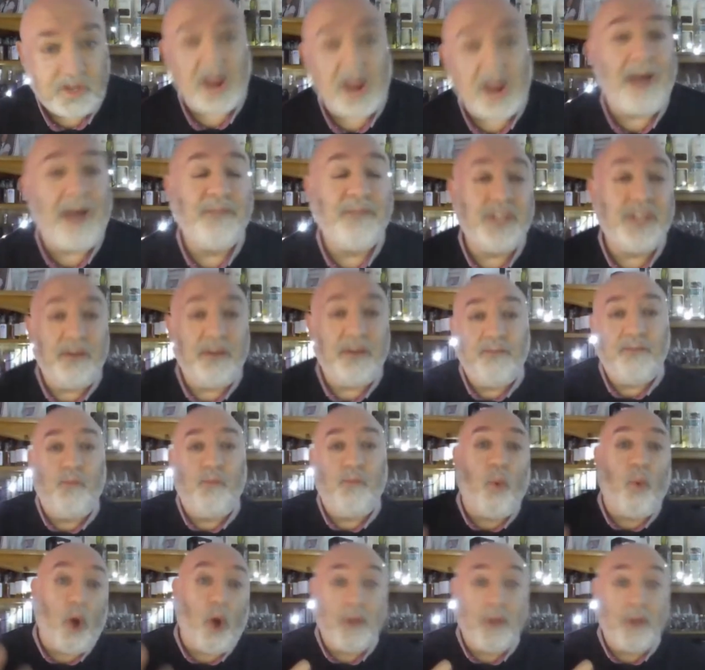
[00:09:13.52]
drams that you
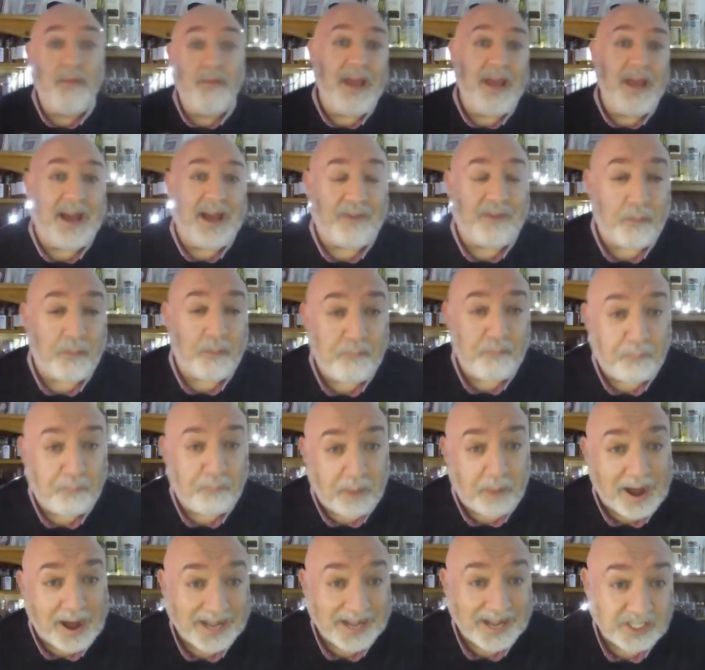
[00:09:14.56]
want me to have a
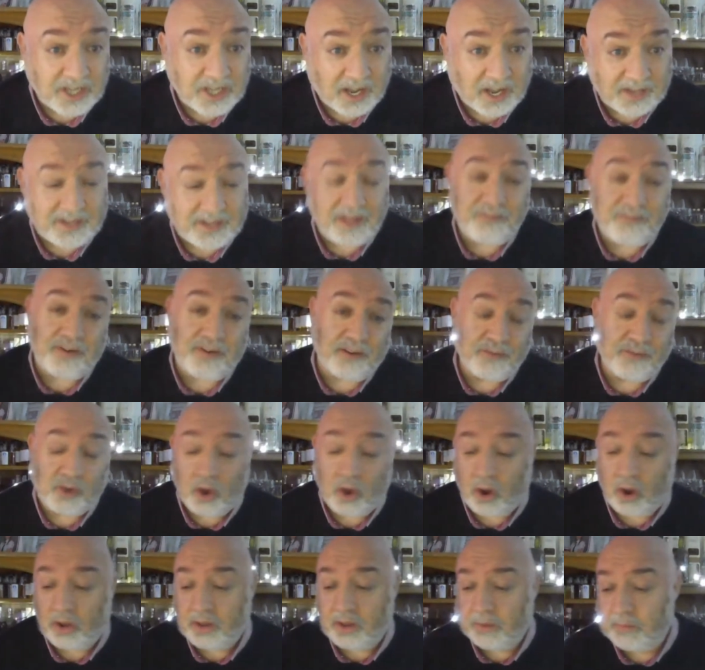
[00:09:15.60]
bash at if I've
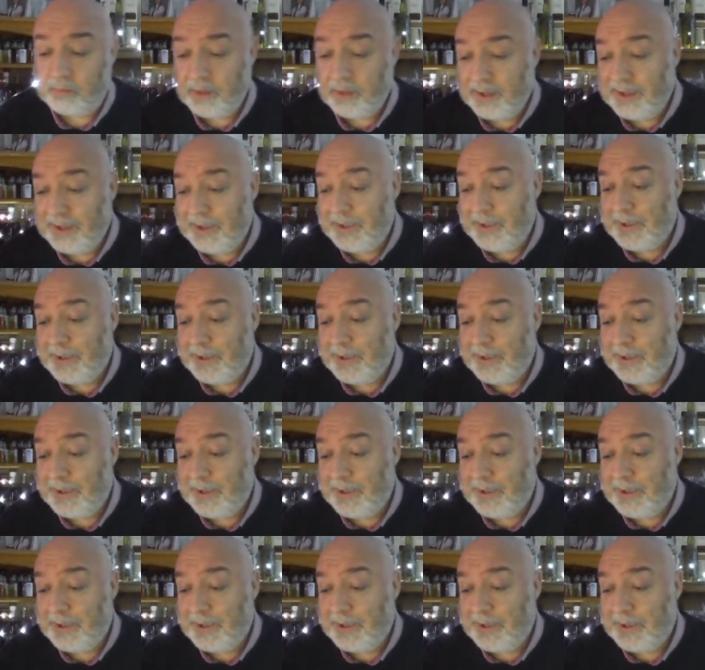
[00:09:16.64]
got them.